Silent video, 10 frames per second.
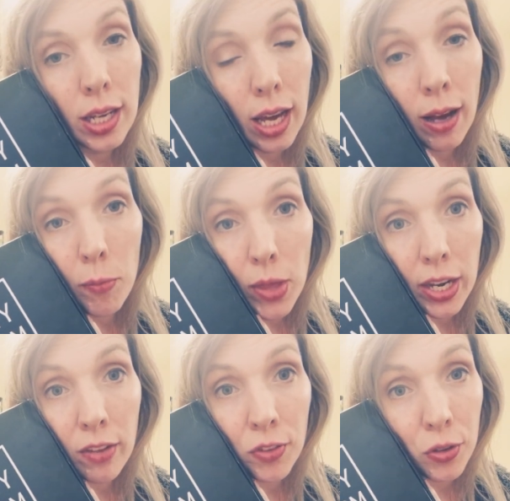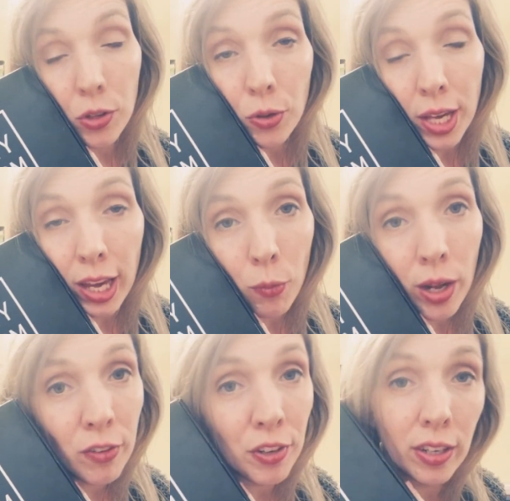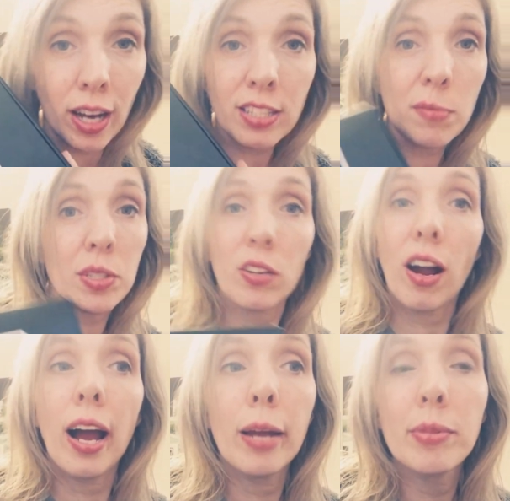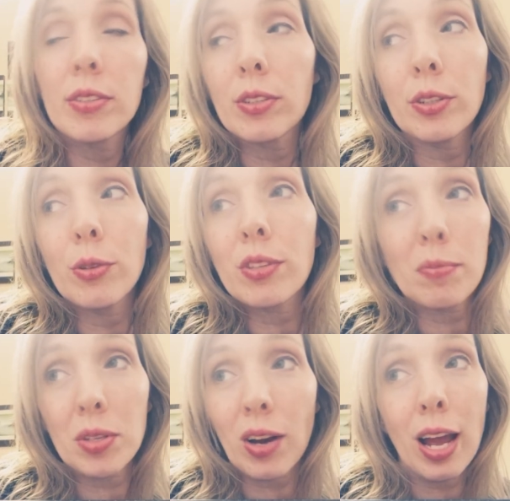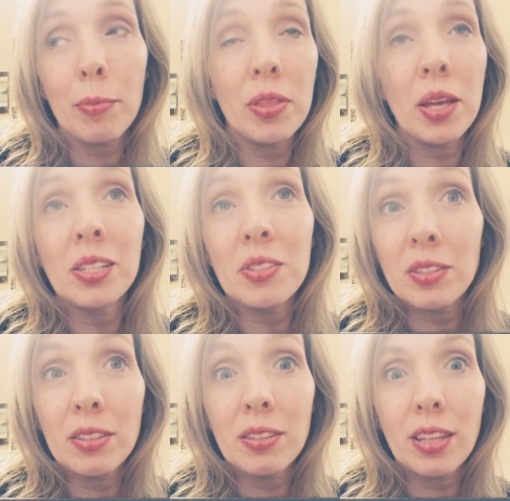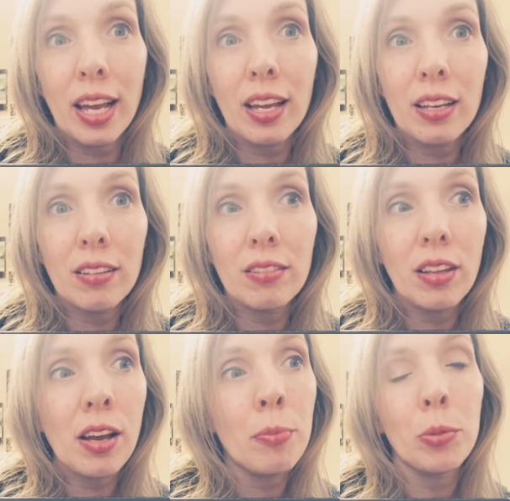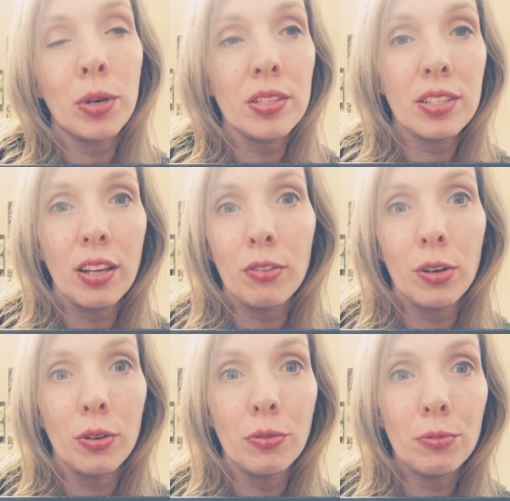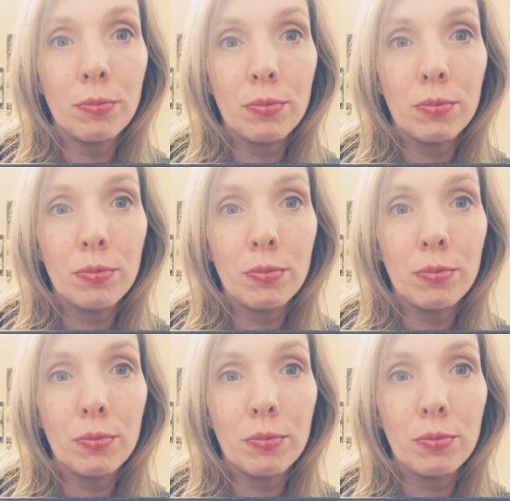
Um, and if you, you can't win if you're not subscribed, so don't subscribe and then like a couple months down the road,